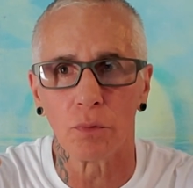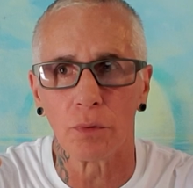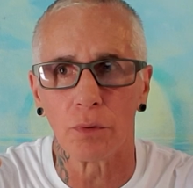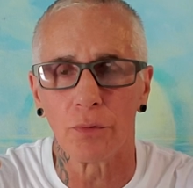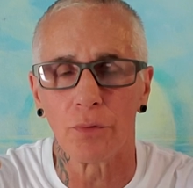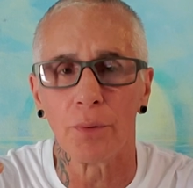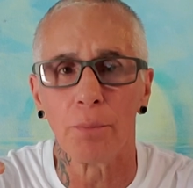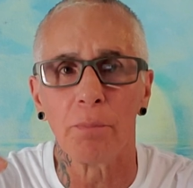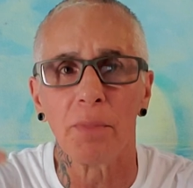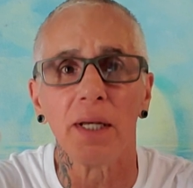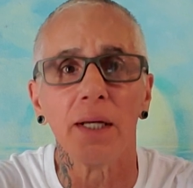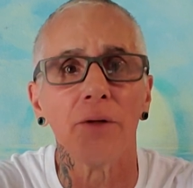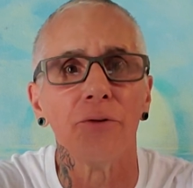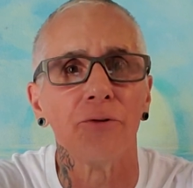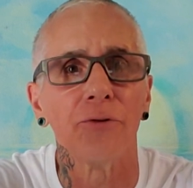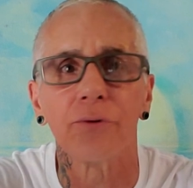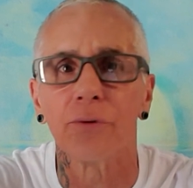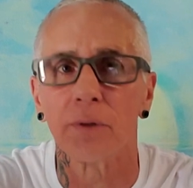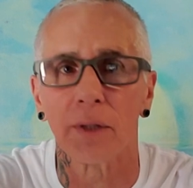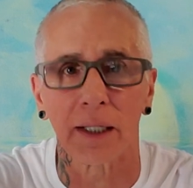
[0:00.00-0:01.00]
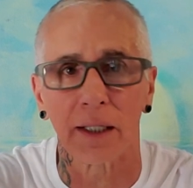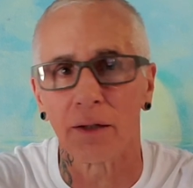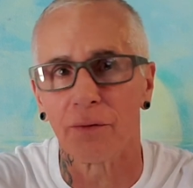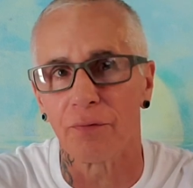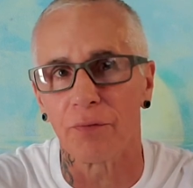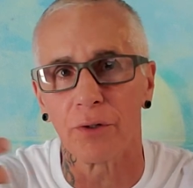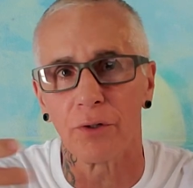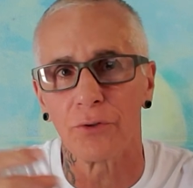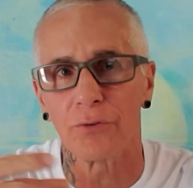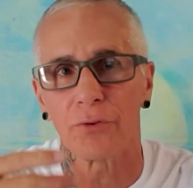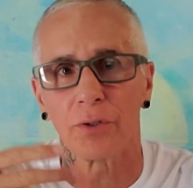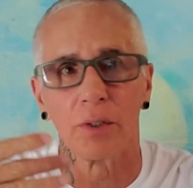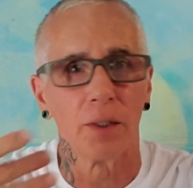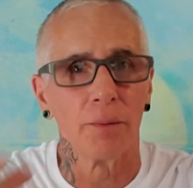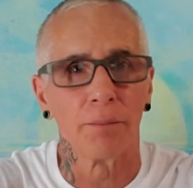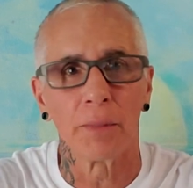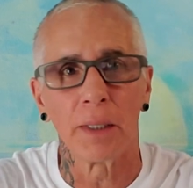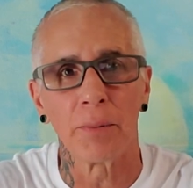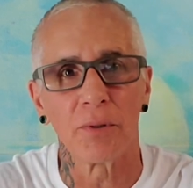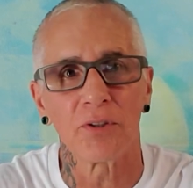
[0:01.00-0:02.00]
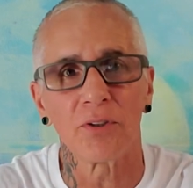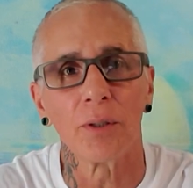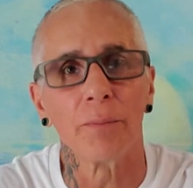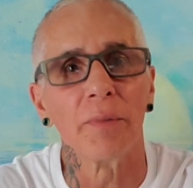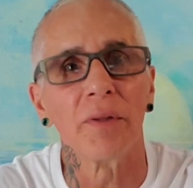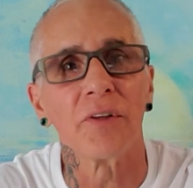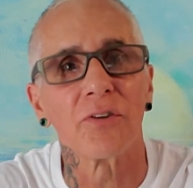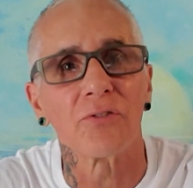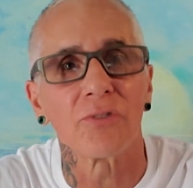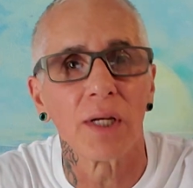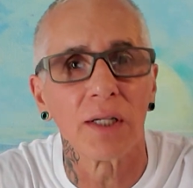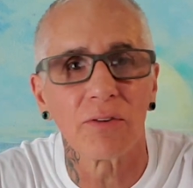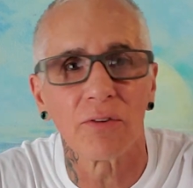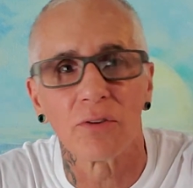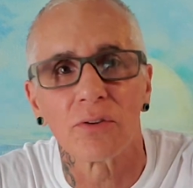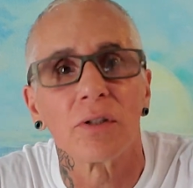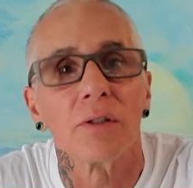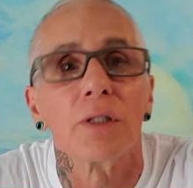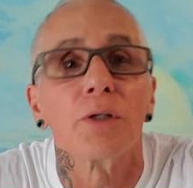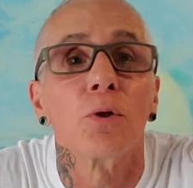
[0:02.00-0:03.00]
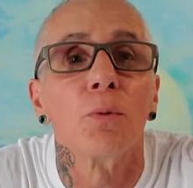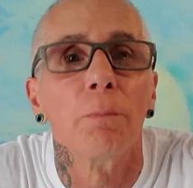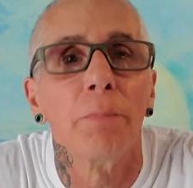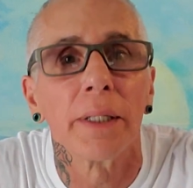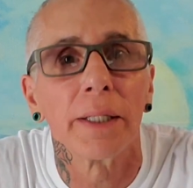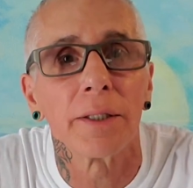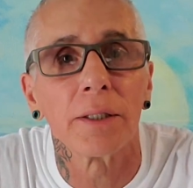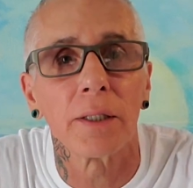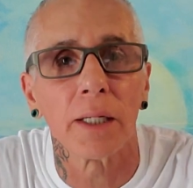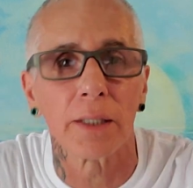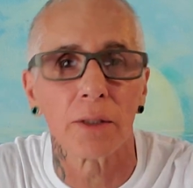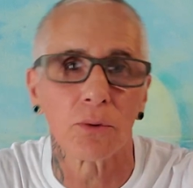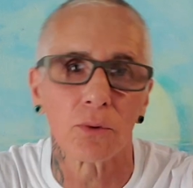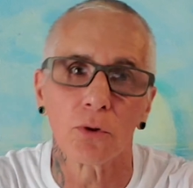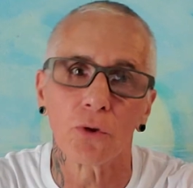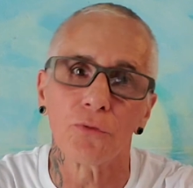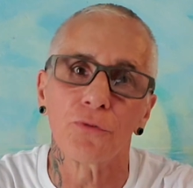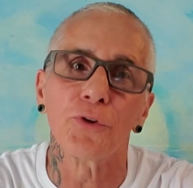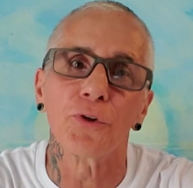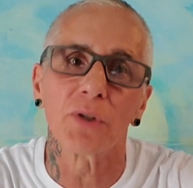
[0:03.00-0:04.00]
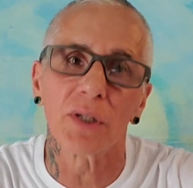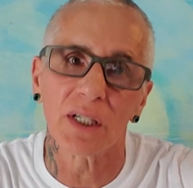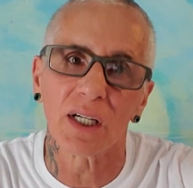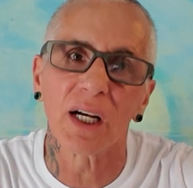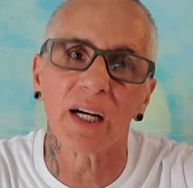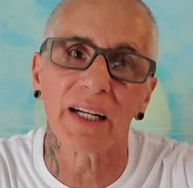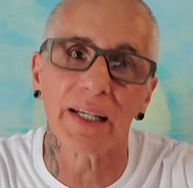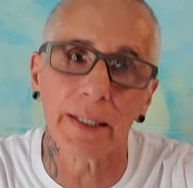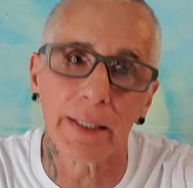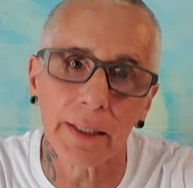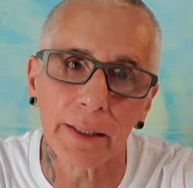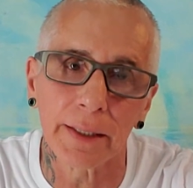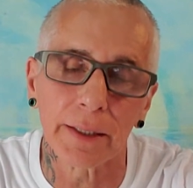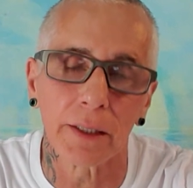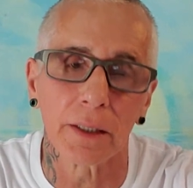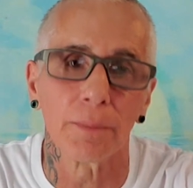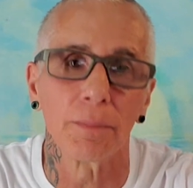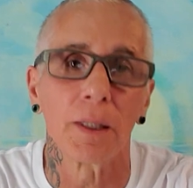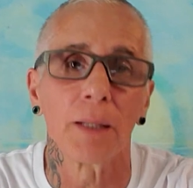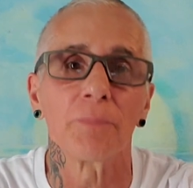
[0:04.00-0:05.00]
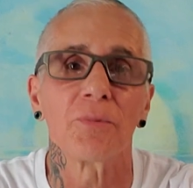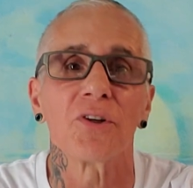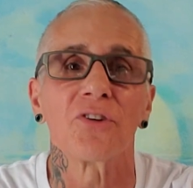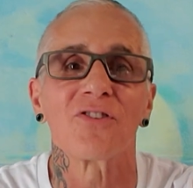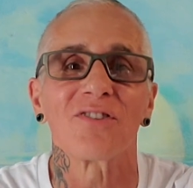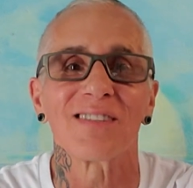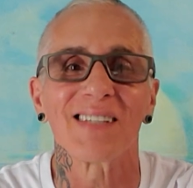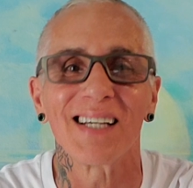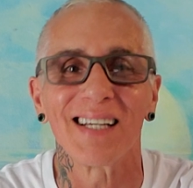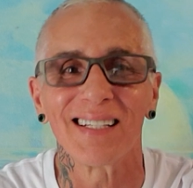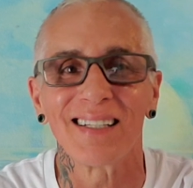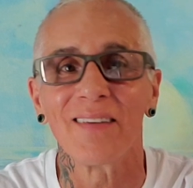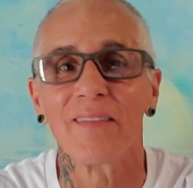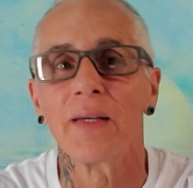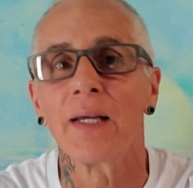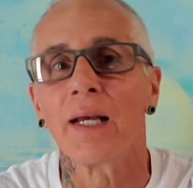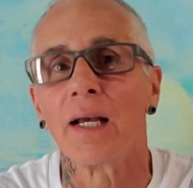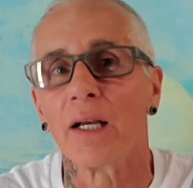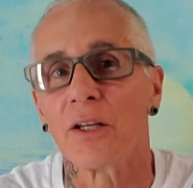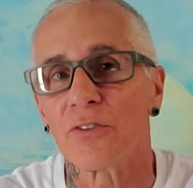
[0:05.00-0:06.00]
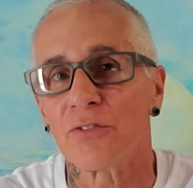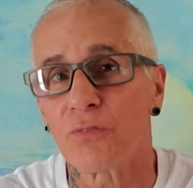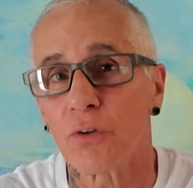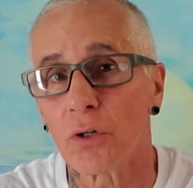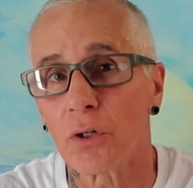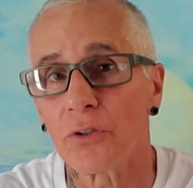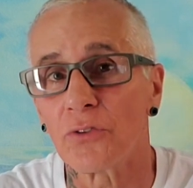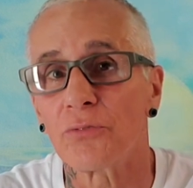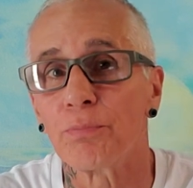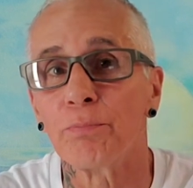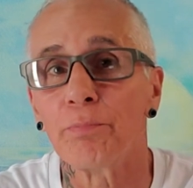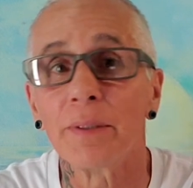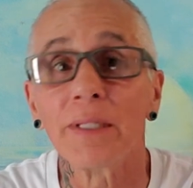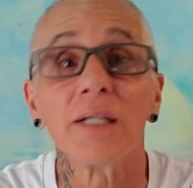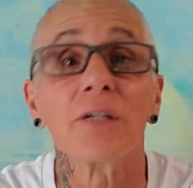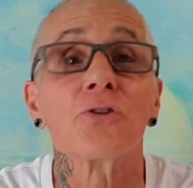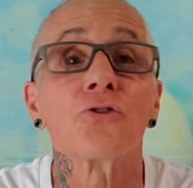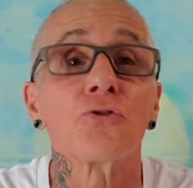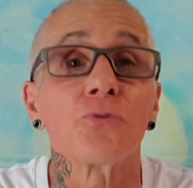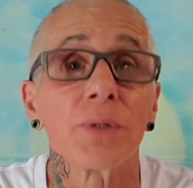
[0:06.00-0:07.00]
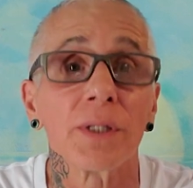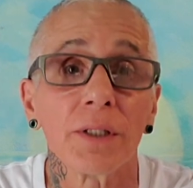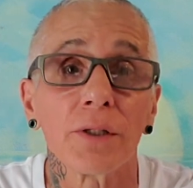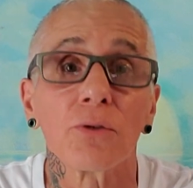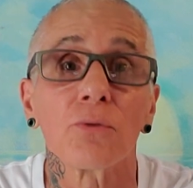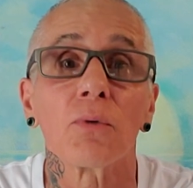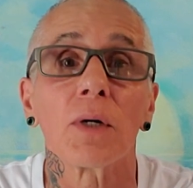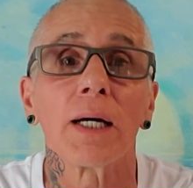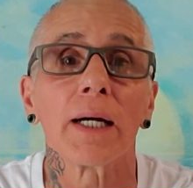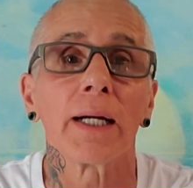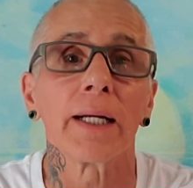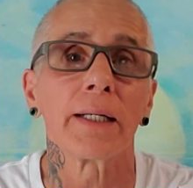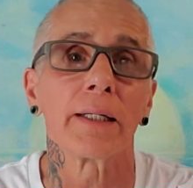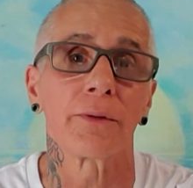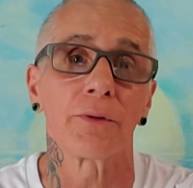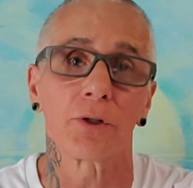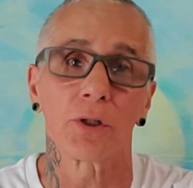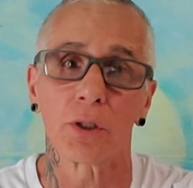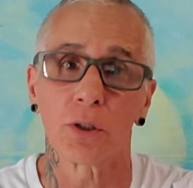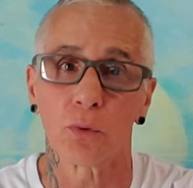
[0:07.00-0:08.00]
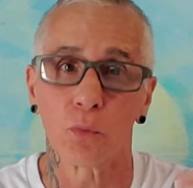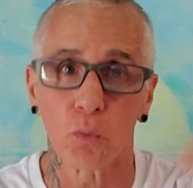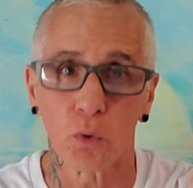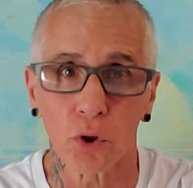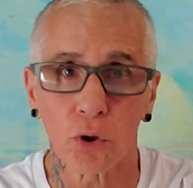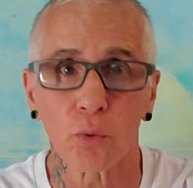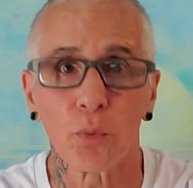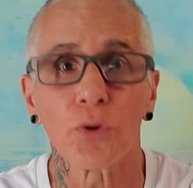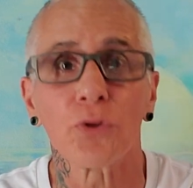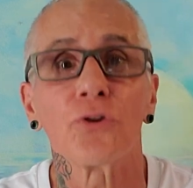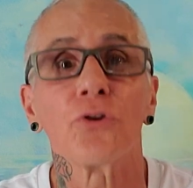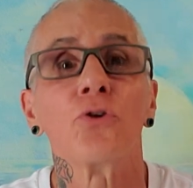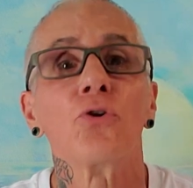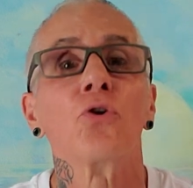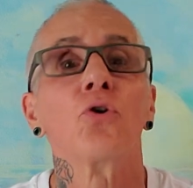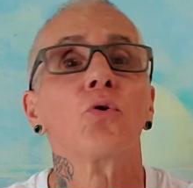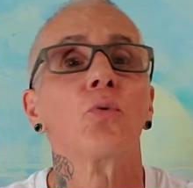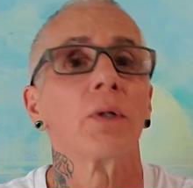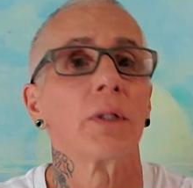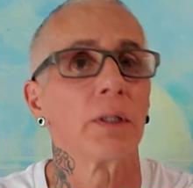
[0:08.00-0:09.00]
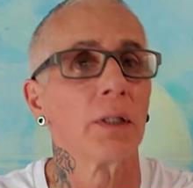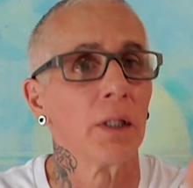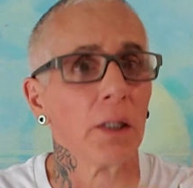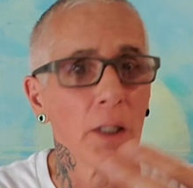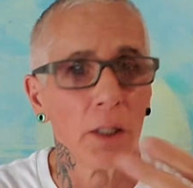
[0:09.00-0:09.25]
the meds. Like if there's maybe something in the States that's a little better, I don't know if you can kind of get it here. But I'm just saying, as far as being treated right, and they're going to work with you, and